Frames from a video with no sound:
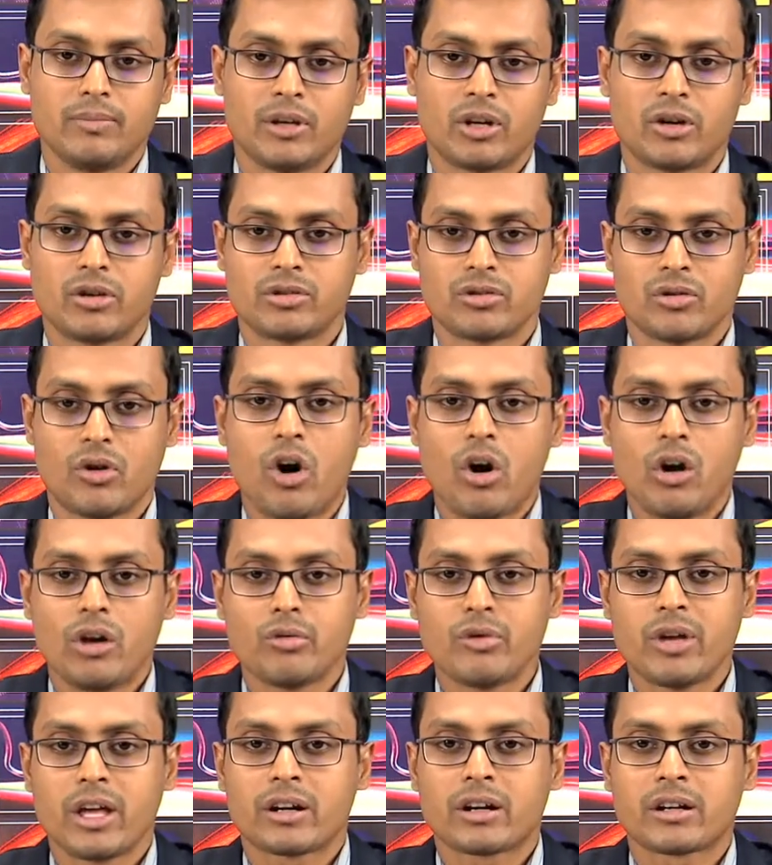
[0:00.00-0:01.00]
because all
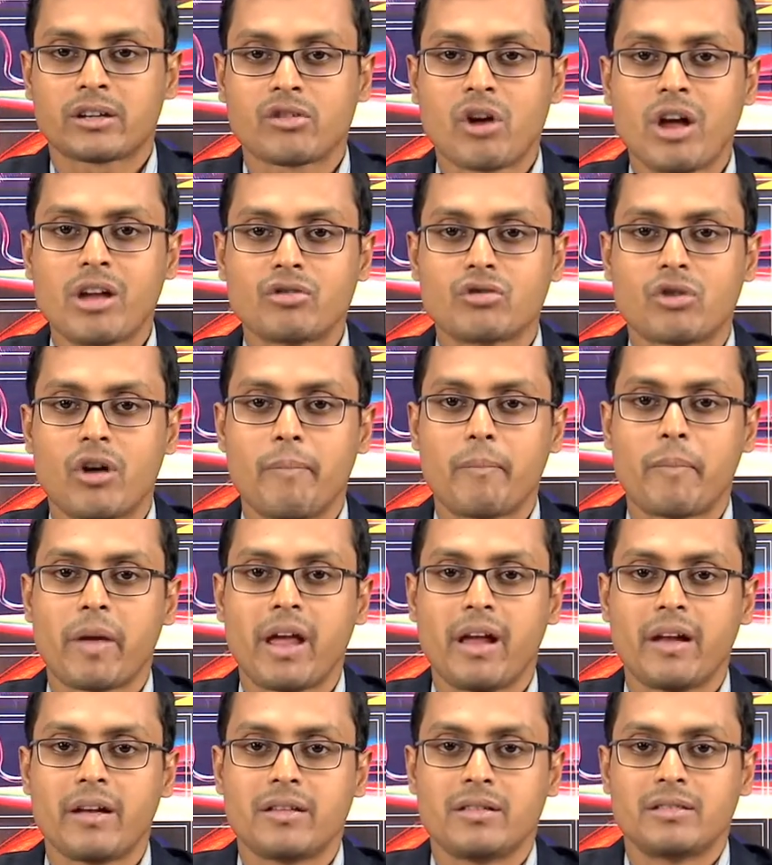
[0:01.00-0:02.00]
we are trying to
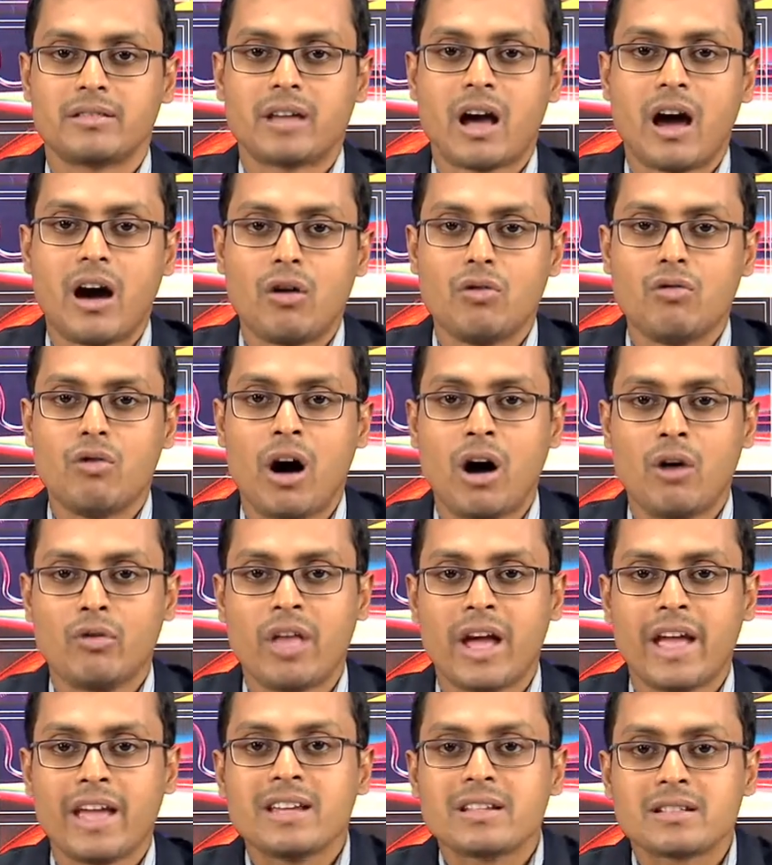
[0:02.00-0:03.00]
compare is how
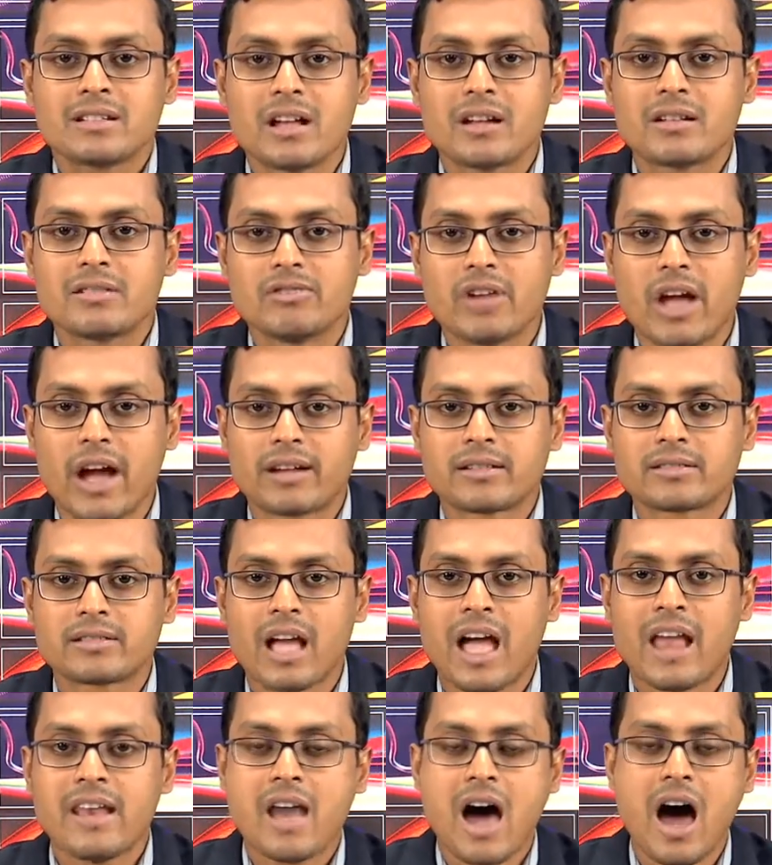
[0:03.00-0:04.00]
the ester reacts and